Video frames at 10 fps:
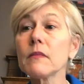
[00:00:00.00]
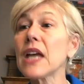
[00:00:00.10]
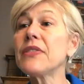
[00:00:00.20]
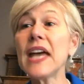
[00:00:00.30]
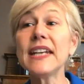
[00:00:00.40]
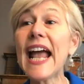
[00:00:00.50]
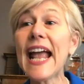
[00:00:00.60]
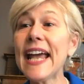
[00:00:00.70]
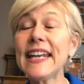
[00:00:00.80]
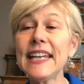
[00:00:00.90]
than
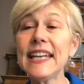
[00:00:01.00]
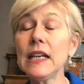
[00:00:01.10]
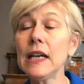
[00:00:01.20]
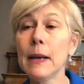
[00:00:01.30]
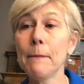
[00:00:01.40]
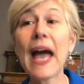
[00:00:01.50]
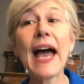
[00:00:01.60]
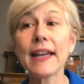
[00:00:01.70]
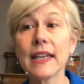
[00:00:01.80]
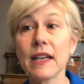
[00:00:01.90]
any
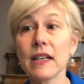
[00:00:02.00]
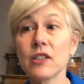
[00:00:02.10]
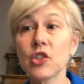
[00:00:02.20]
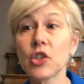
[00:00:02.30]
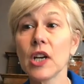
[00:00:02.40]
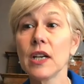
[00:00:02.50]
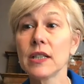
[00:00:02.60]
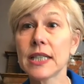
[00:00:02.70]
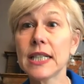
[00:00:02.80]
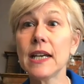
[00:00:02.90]
package
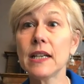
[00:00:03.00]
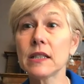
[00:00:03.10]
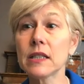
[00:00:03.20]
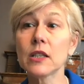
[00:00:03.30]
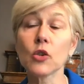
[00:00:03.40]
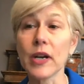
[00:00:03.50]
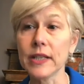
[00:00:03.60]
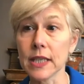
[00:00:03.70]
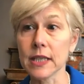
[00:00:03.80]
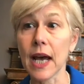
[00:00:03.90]
since the Great
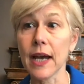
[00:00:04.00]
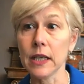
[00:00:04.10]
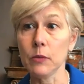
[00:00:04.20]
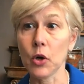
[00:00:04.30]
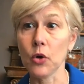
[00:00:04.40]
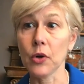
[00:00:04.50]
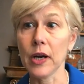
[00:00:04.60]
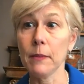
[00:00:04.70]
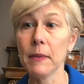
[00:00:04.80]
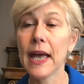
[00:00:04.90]
Society program.
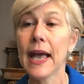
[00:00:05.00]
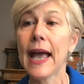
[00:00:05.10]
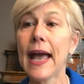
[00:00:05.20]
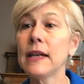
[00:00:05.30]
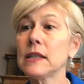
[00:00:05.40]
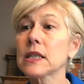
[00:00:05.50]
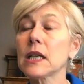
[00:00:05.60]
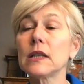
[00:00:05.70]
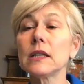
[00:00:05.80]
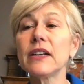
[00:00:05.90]
It's going
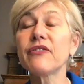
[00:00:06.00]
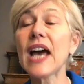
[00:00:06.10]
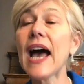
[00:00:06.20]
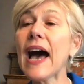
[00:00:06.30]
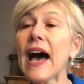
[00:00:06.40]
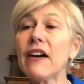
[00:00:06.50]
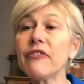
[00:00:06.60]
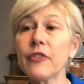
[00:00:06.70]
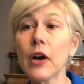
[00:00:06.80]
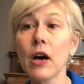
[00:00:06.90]
to lift half
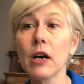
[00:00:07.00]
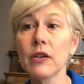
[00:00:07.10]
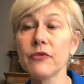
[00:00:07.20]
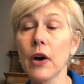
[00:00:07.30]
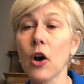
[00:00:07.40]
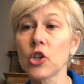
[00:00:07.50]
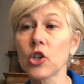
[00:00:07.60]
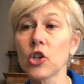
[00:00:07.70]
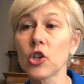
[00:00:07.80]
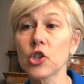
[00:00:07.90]
of our
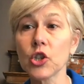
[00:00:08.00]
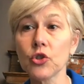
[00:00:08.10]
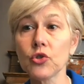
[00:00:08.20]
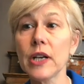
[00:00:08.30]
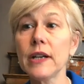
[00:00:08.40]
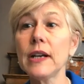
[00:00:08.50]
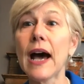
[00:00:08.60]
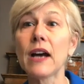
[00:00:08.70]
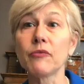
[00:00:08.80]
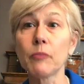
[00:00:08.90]
children
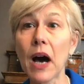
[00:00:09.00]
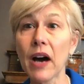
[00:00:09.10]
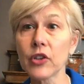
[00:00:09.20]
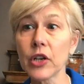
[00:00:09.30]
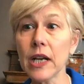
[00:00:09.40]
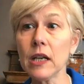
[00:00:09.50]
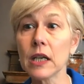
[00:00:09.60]
out of poverty.